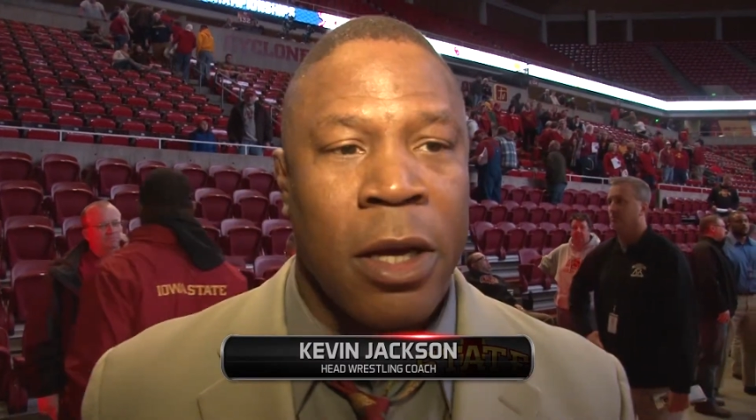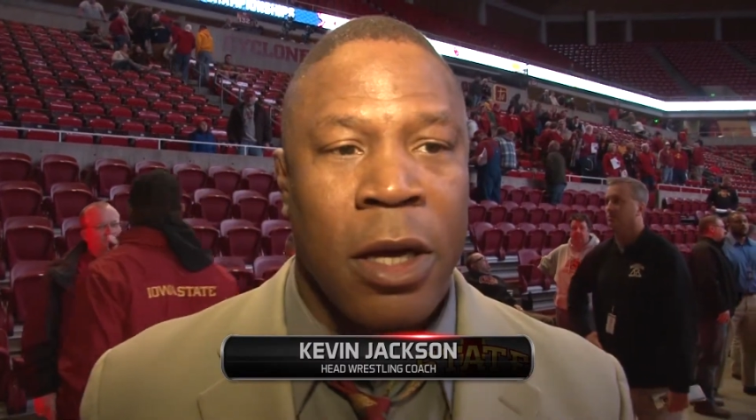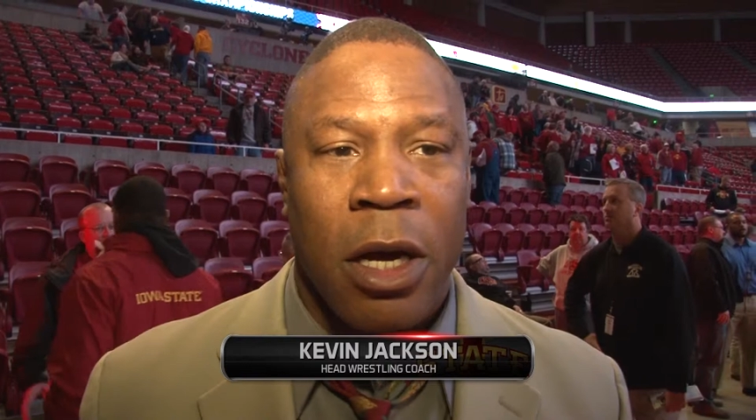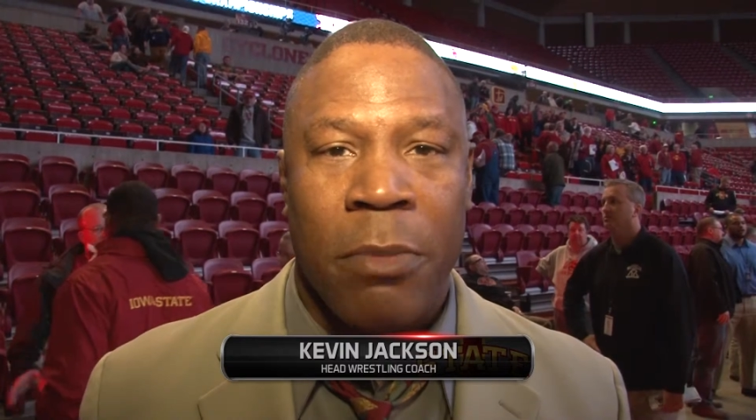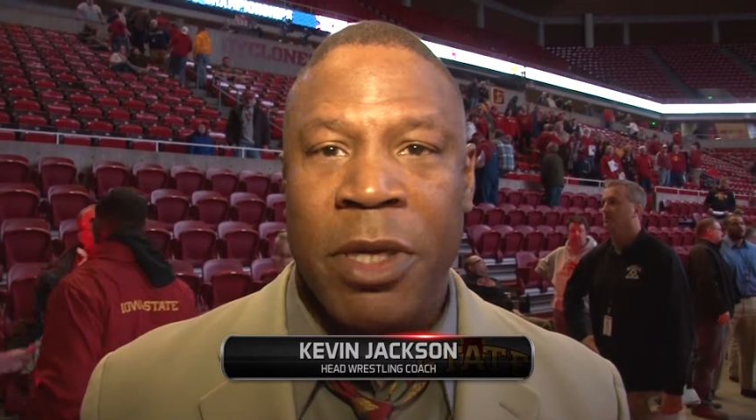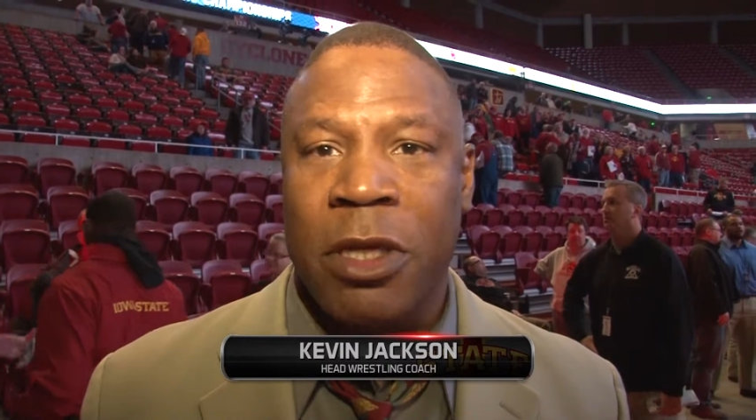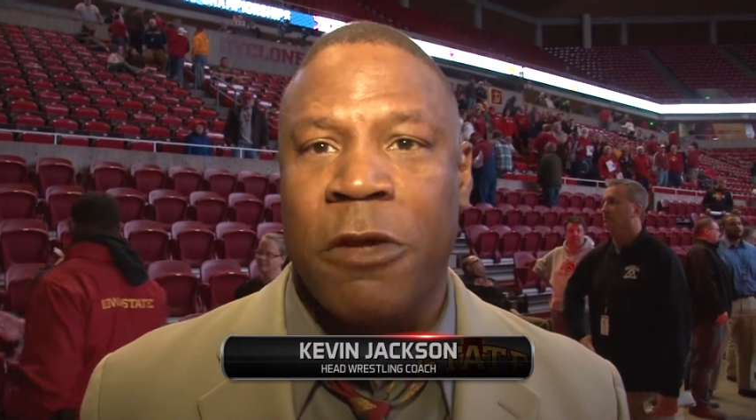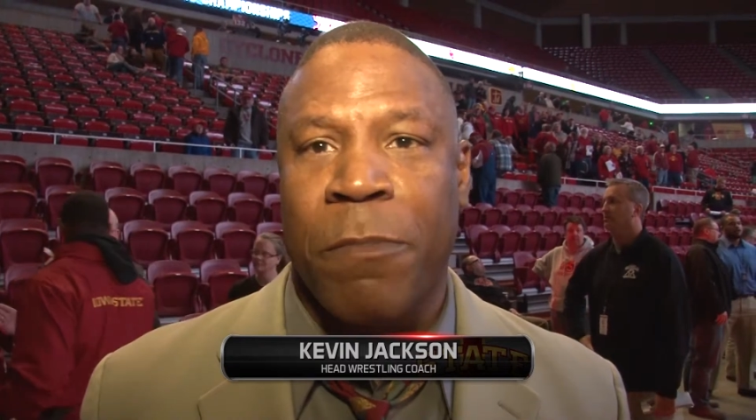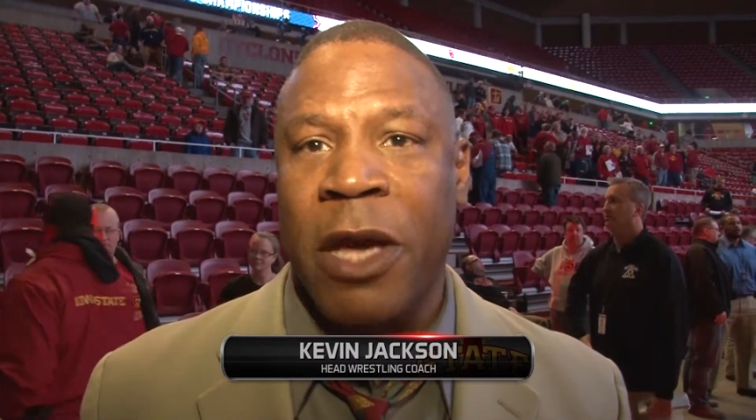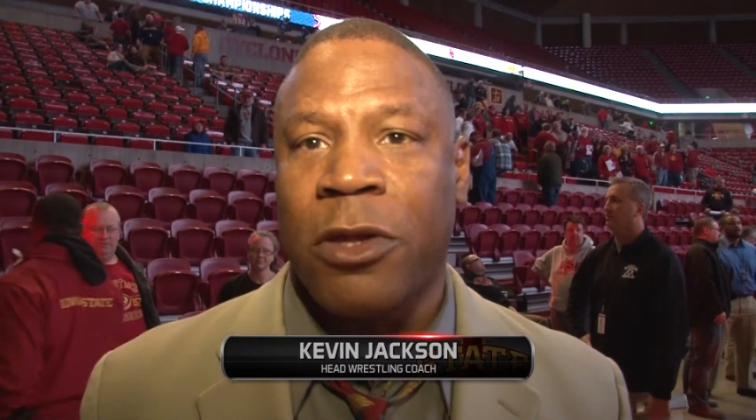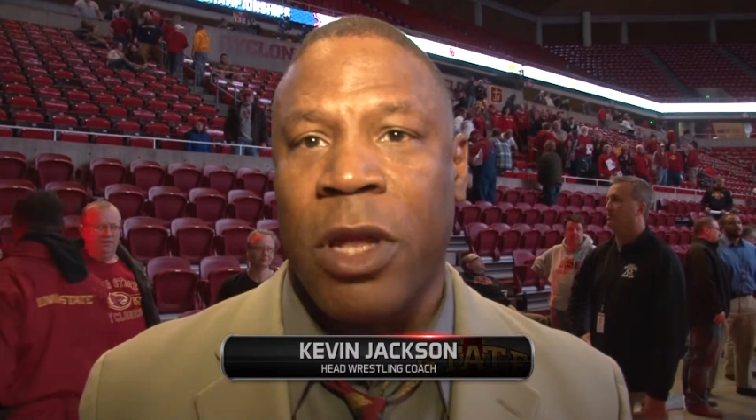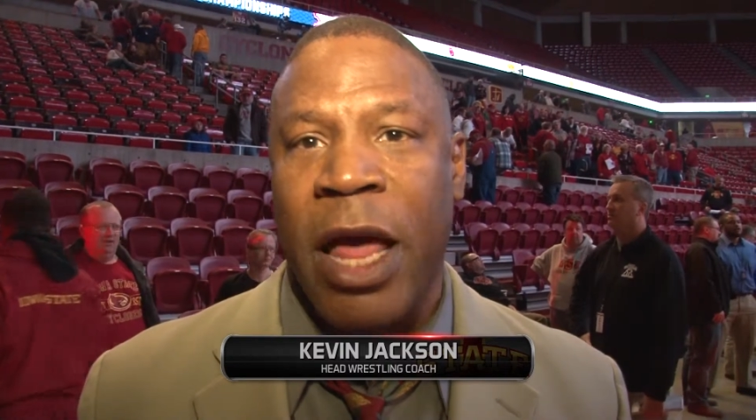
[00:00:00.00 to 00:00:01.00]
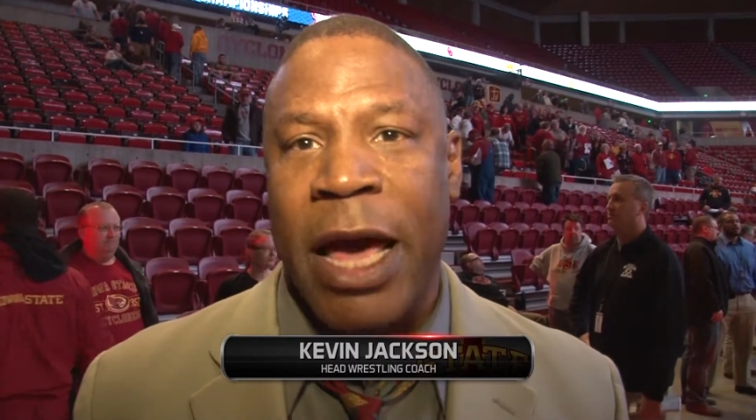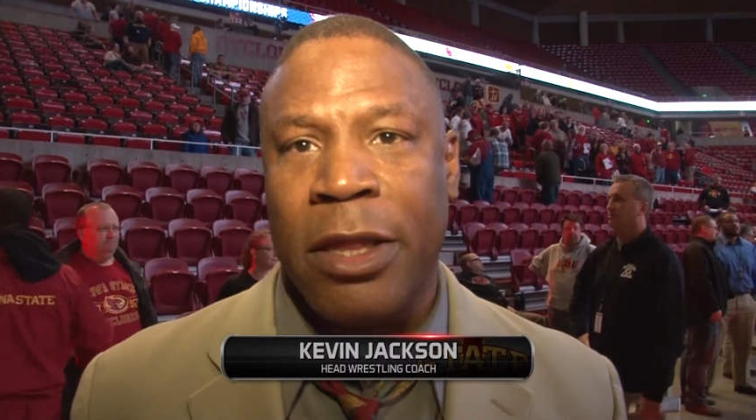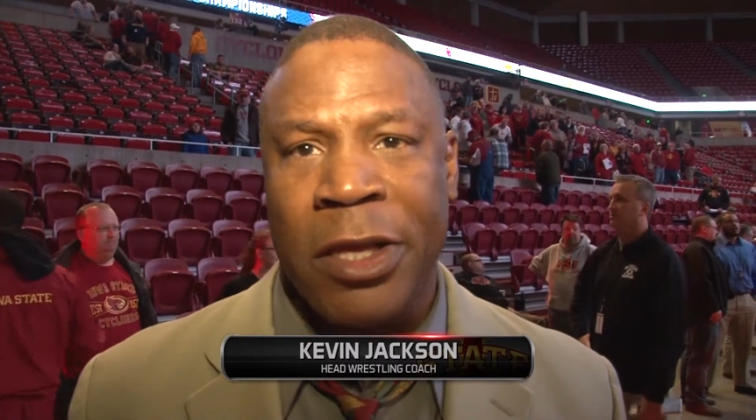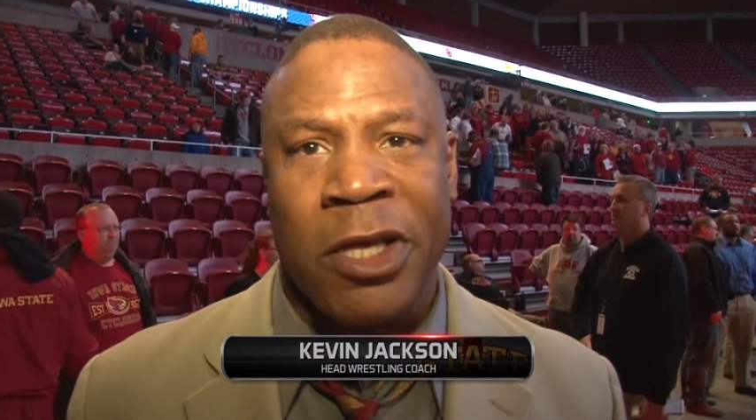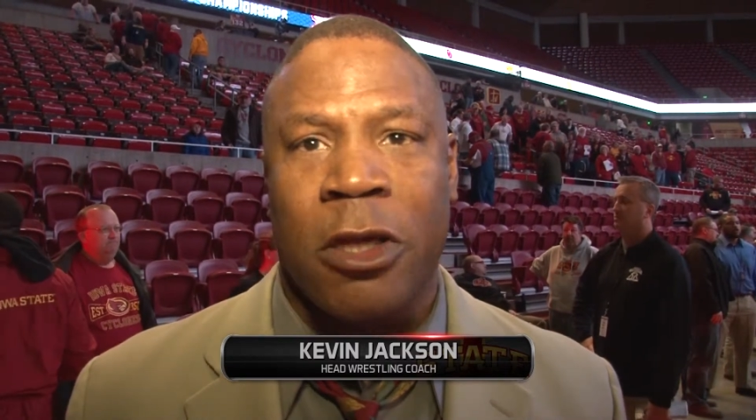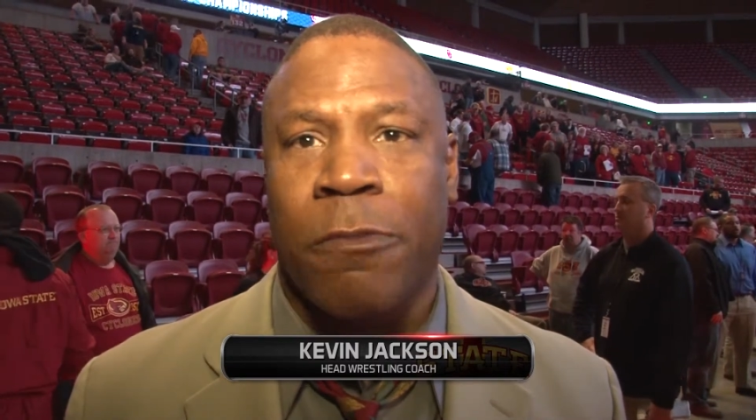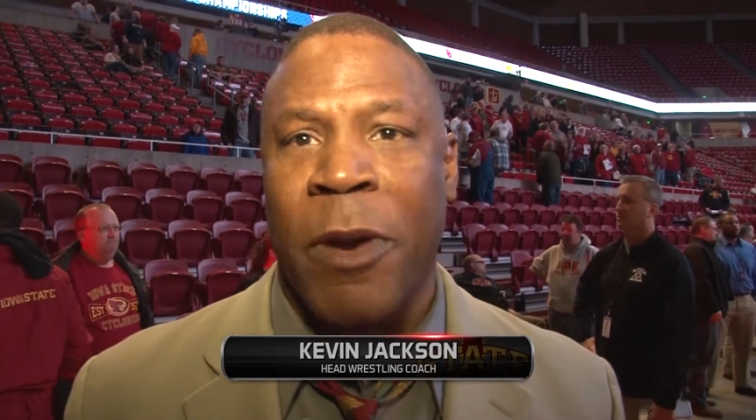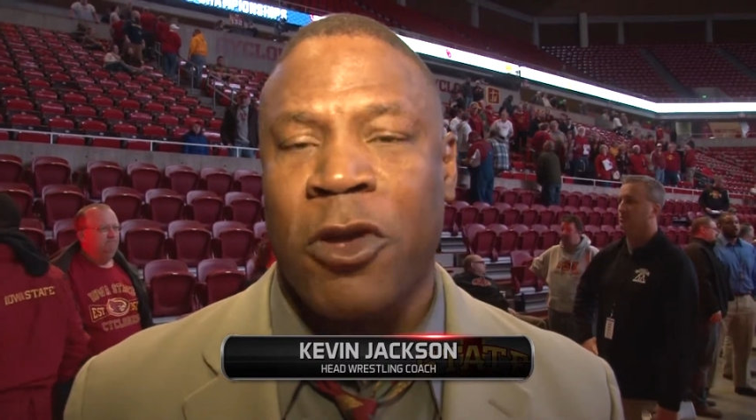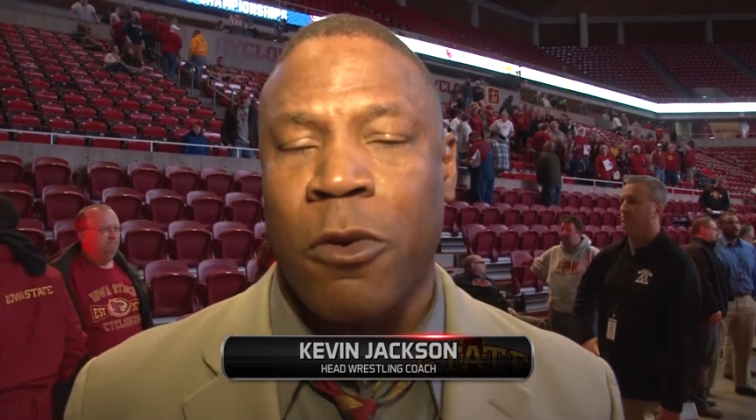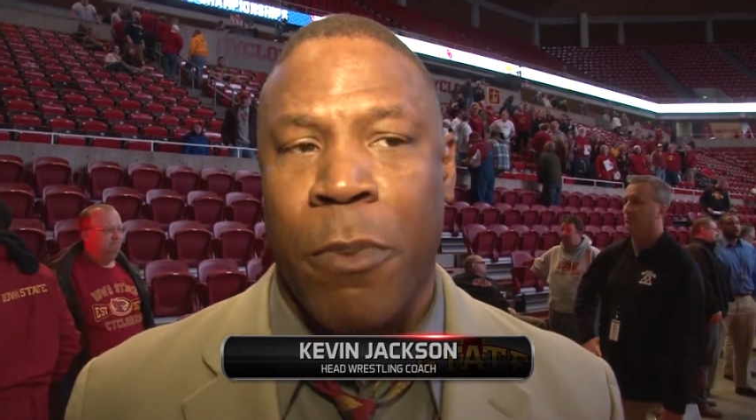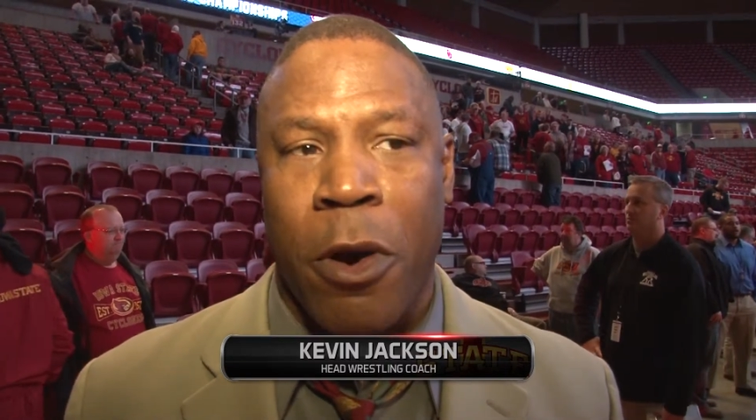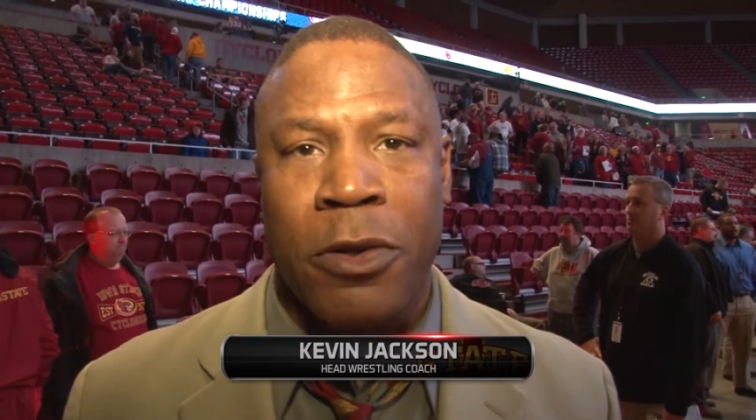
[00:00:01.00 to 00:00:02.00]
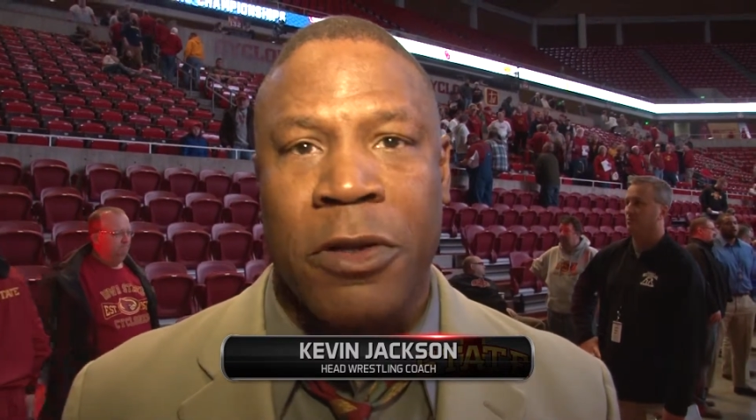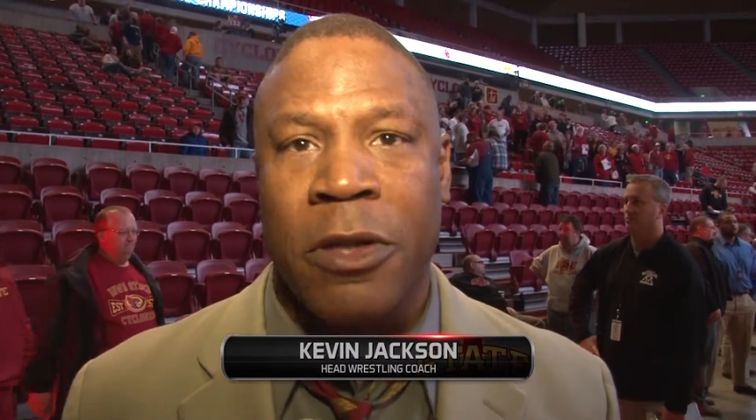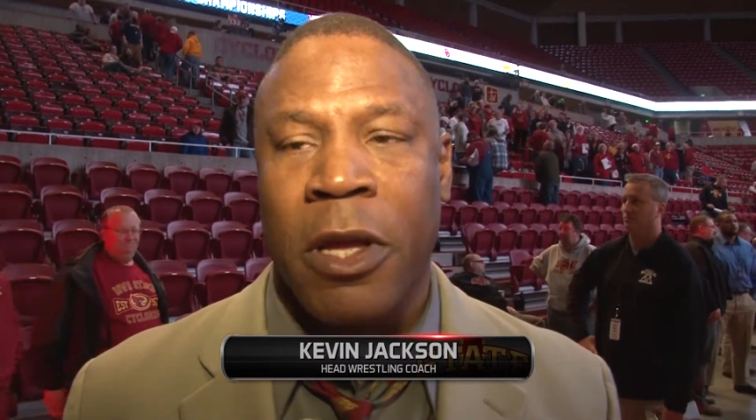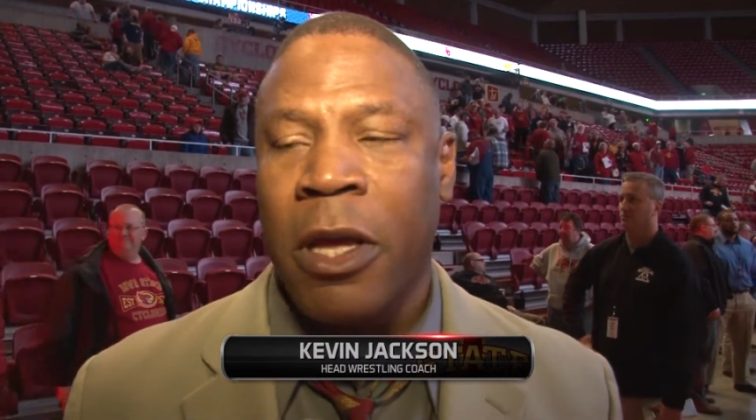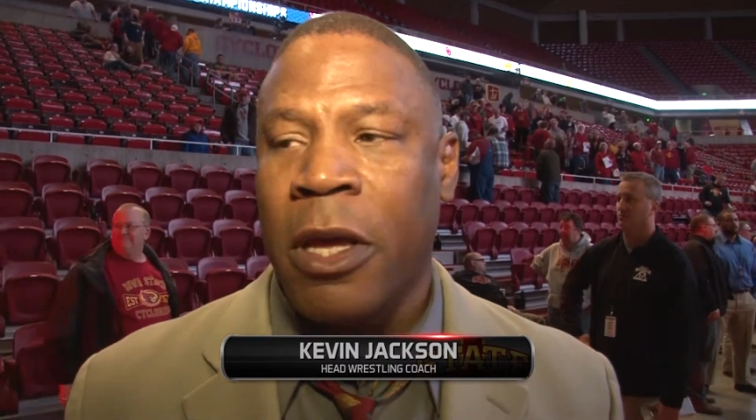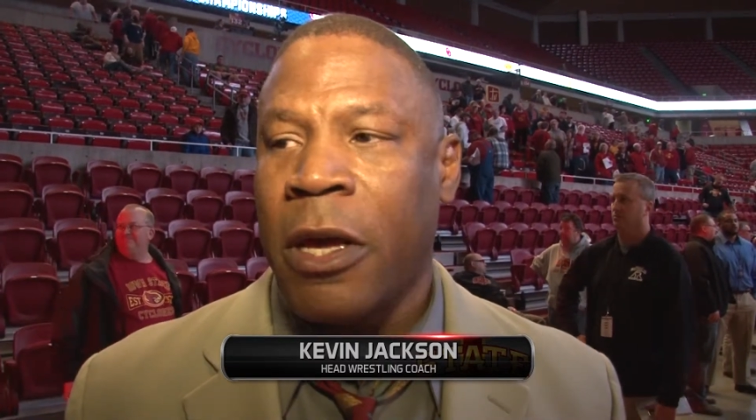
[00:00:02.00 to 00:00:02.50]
Um, he's a special athlete, he's a special person.